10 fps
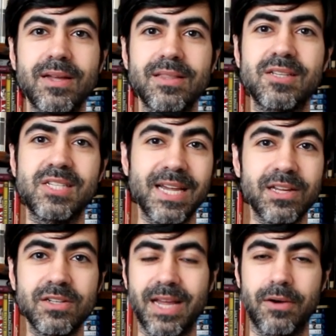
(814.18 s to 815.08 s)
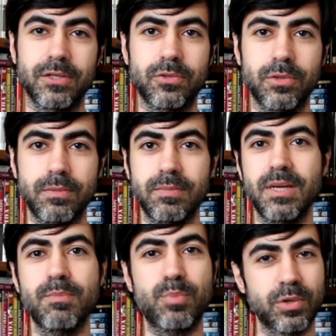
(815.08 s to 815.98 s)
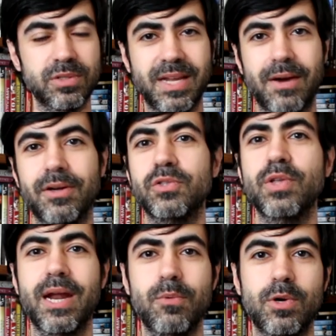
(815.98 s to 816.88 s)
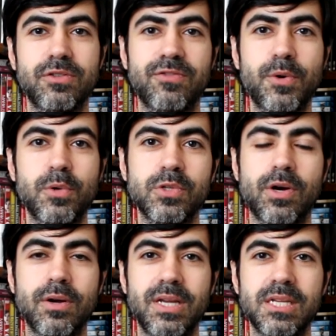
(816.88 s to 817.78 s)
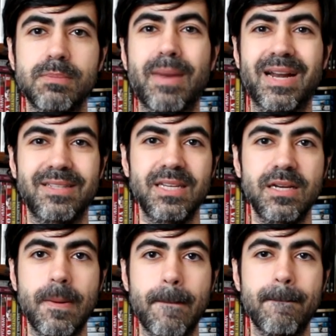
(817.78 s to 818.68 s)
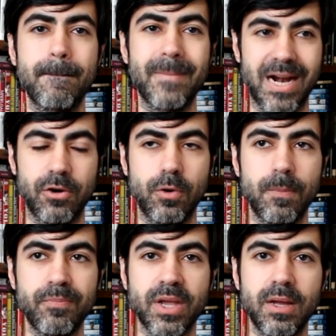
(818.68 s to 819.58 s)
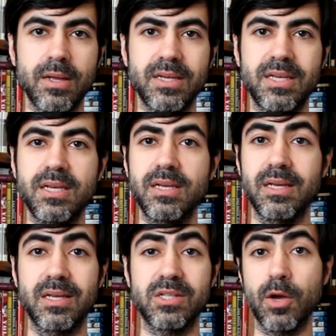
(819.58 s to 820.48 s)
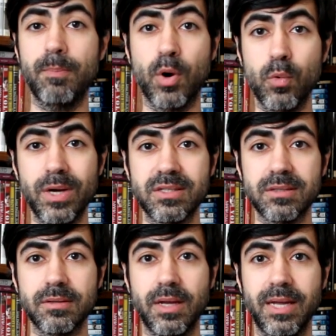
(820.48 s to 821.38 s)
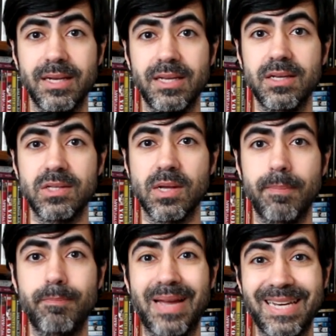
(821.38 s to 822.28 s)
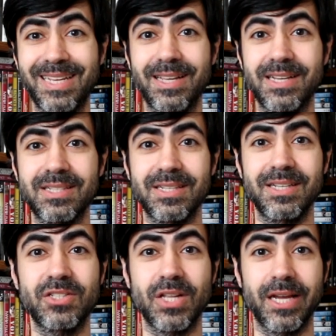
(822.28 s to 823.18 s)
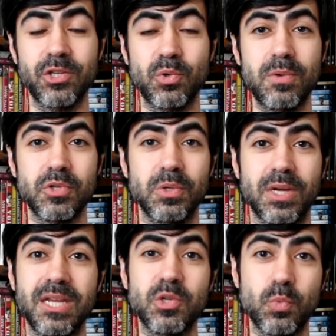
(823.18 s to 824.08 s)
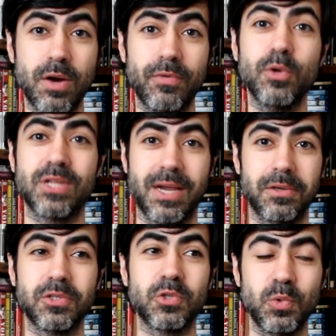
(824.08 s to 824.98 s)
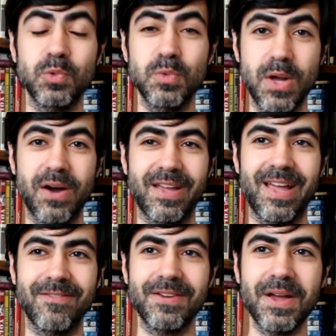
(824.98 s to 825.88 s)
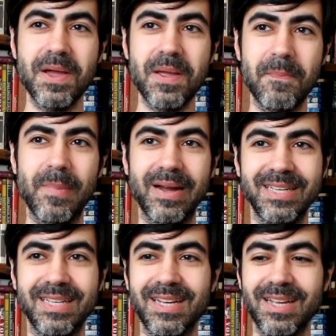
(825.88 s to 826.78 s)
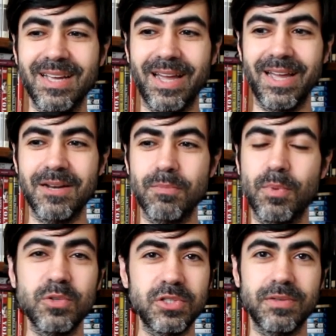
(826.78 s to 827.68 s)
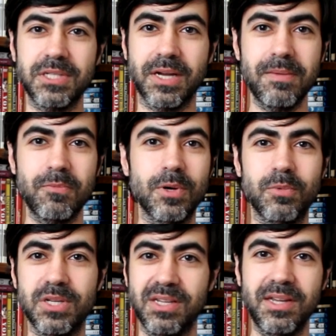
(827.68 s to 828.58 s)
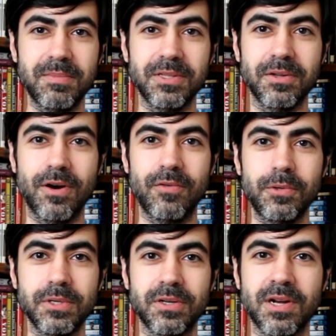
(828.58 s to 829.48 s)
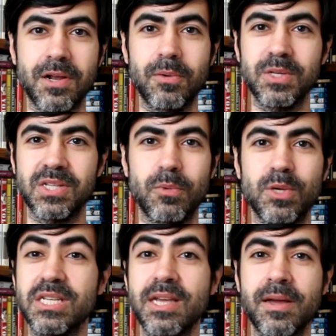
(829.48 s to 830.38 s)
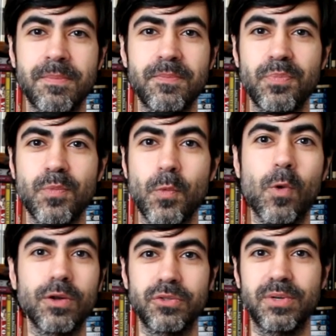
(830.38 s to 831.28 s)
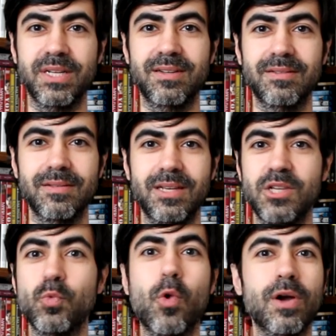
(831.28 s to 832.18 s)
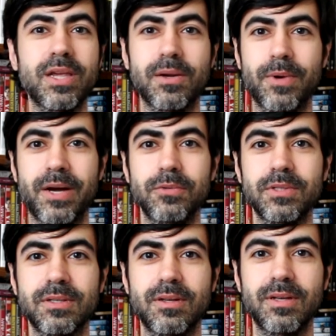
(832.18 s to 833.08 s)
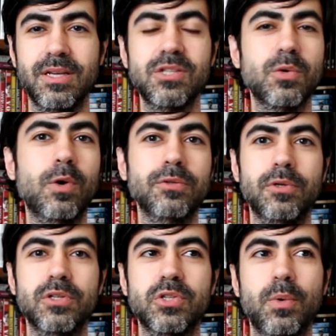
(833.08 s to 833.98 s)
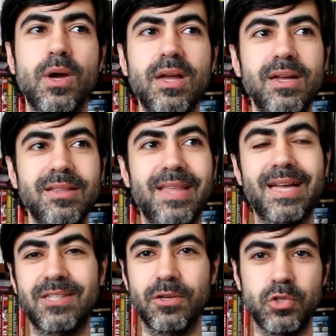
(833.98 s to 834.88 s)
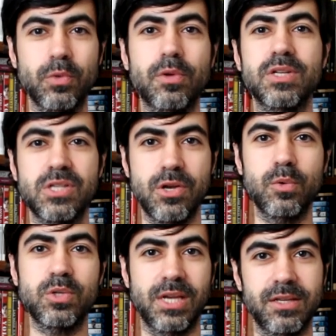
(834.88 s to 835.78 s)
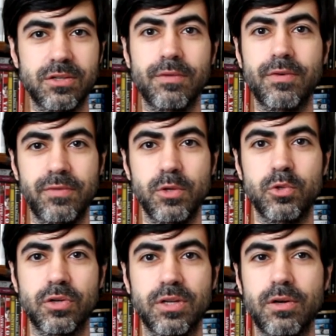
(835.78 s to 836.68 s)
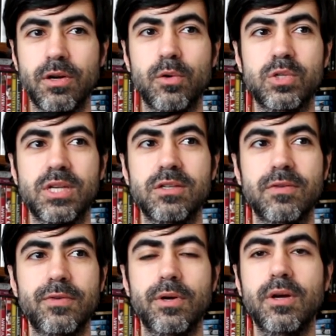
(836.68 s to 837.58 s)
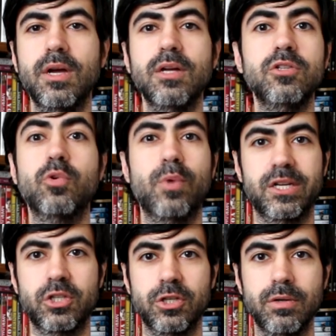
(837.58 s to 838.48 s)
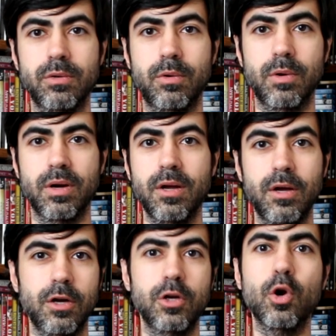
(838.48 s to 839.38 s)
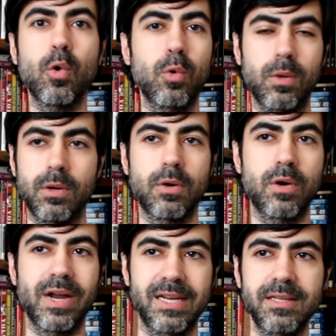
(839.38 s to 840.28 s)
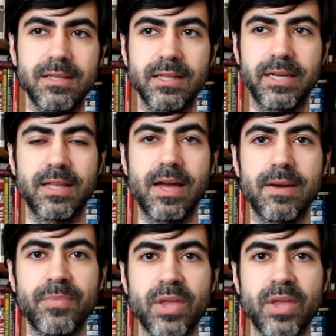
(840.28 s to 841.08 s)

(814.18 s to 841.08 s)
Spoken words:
The second character, important character, that I wanted to focus on is Martín Marco. He is a poet, and he is a penniless intellectual, so he is one of those characters who do not have money. And most of the time, when we see him in the novel, you're going to notice that we see him wandering. He's walking around. He's a wanderer, so that tells you there is no sense of a future here, no sense of a direction or a goal or anything like that.